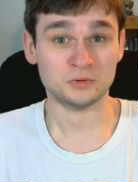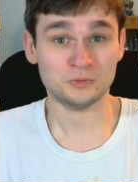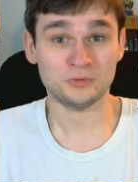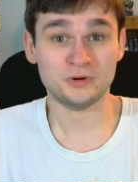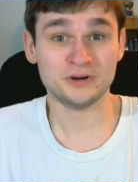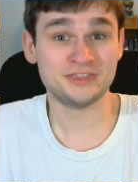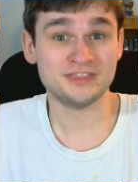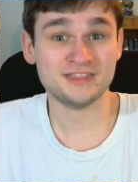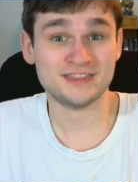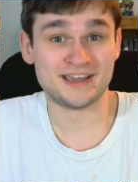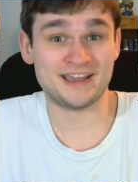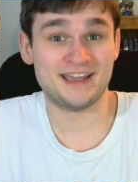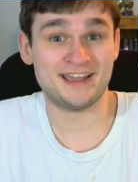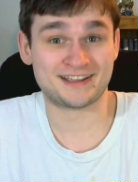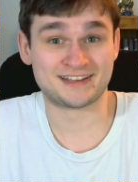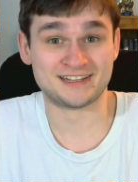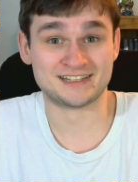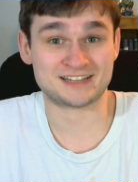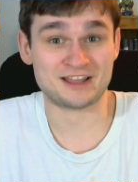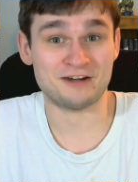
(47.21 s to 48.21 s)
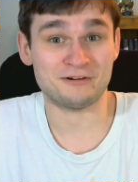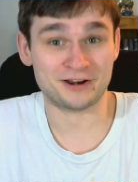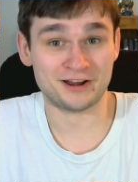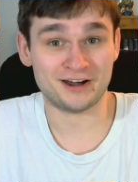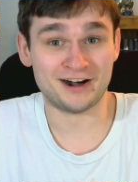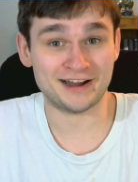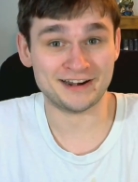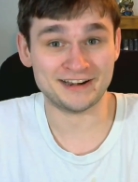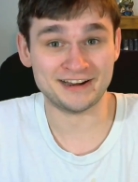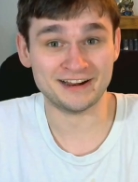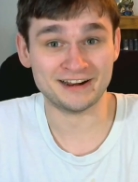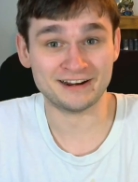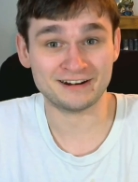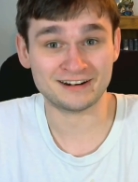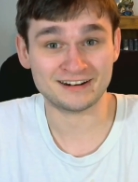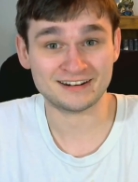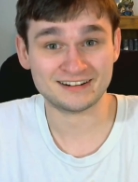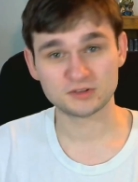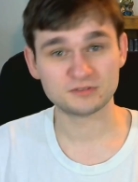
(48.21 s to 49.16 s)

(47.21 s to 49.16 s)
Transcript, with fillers: What in the heck is going on here?